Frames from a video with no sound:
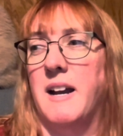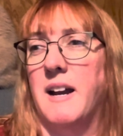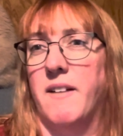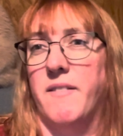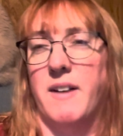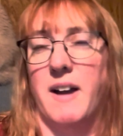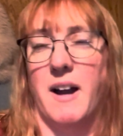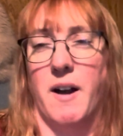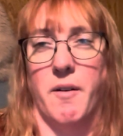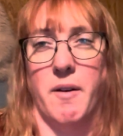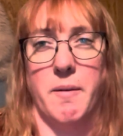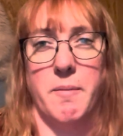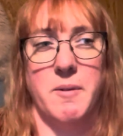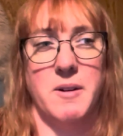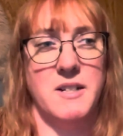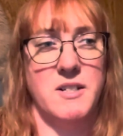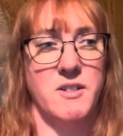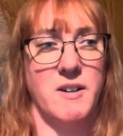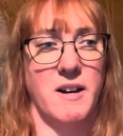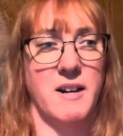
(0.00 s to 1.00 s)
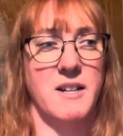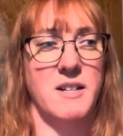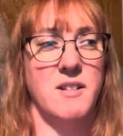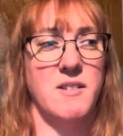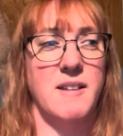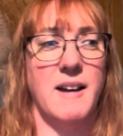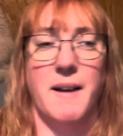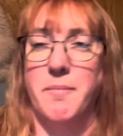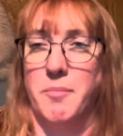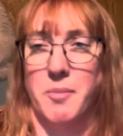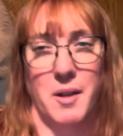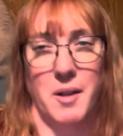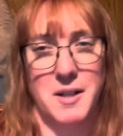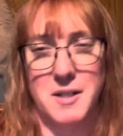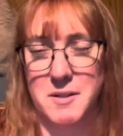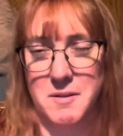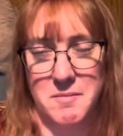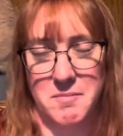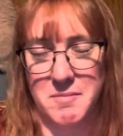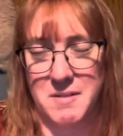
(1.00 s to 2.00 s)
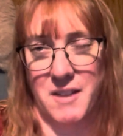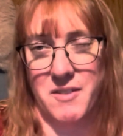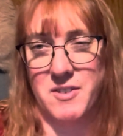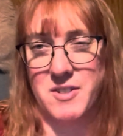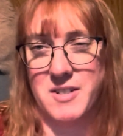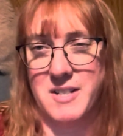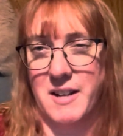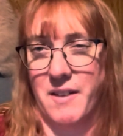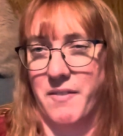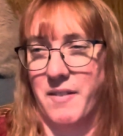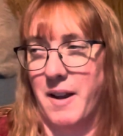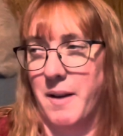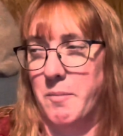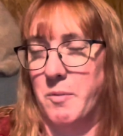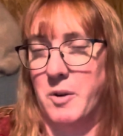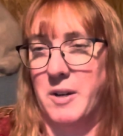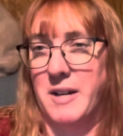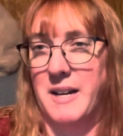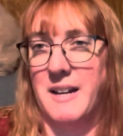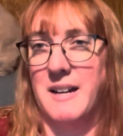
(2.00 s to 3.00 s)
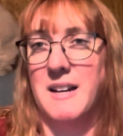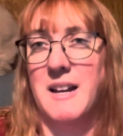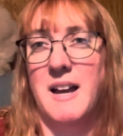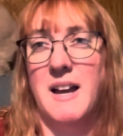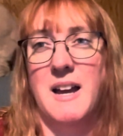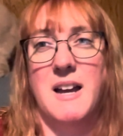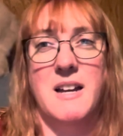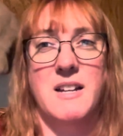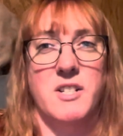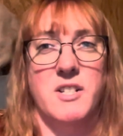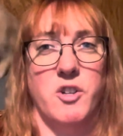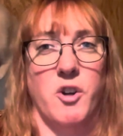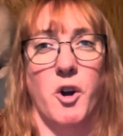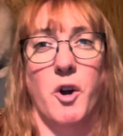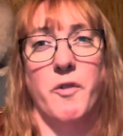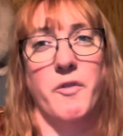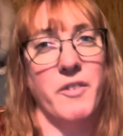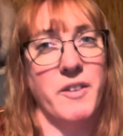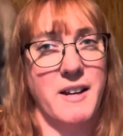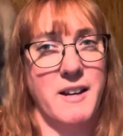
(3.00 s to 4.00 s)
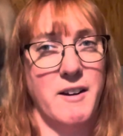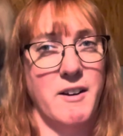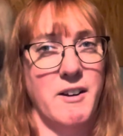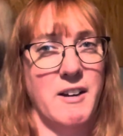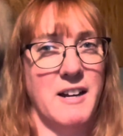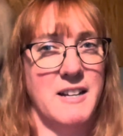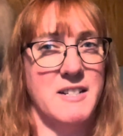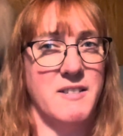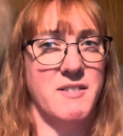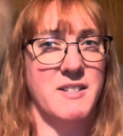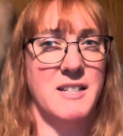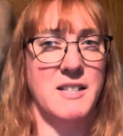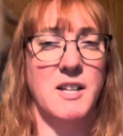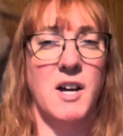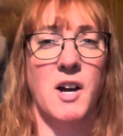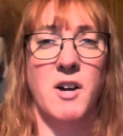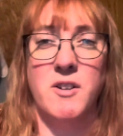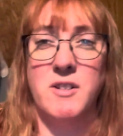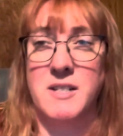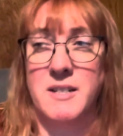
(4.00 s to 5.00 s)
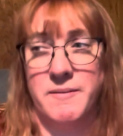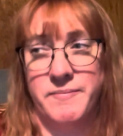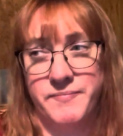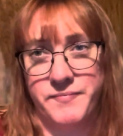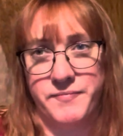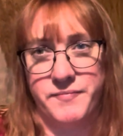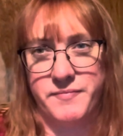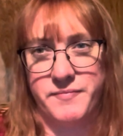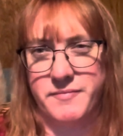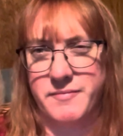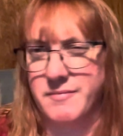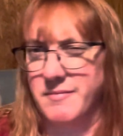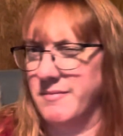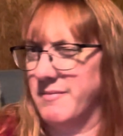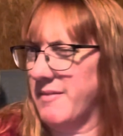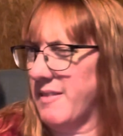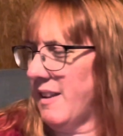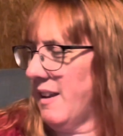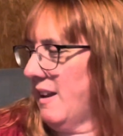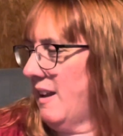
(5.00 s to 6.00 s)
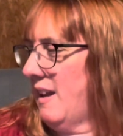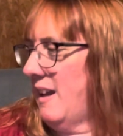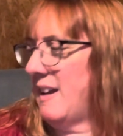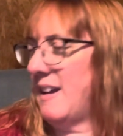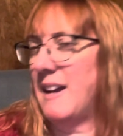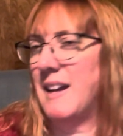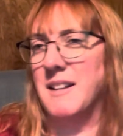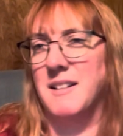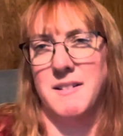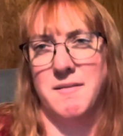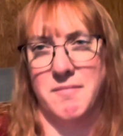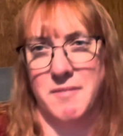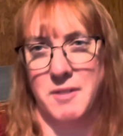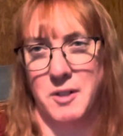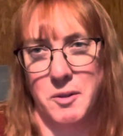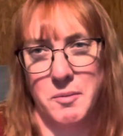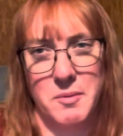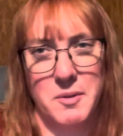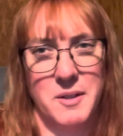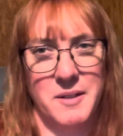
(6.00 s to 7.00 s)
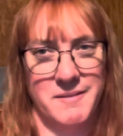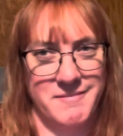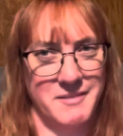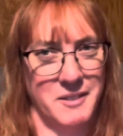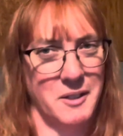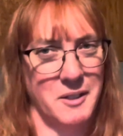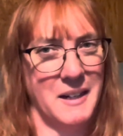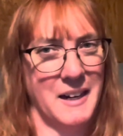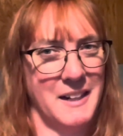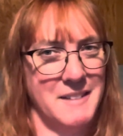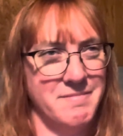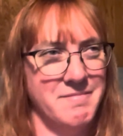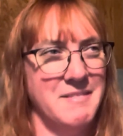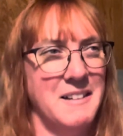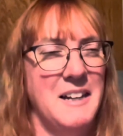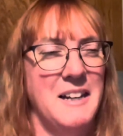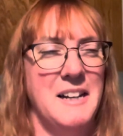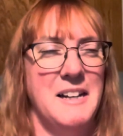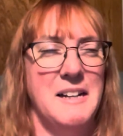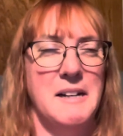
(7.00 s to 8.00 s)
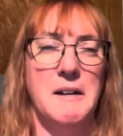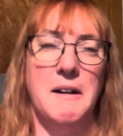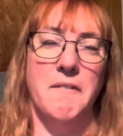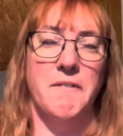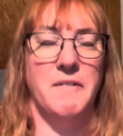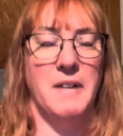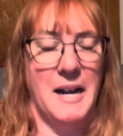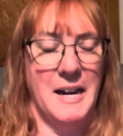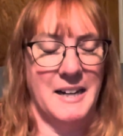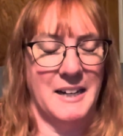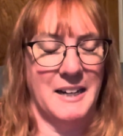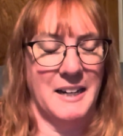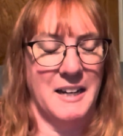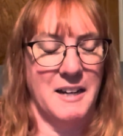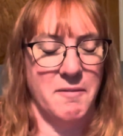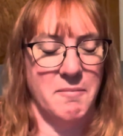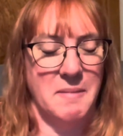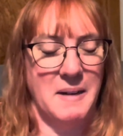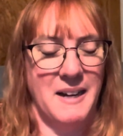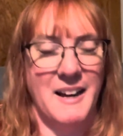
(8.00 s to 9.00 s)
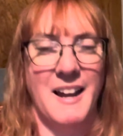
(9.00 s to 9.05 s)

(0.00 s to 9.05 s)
of how I'm going to try to do that, plus the other stuff I'm reading. So hopefully you guys have seen those. Yes, Cooper. Okay. Fine, leave me.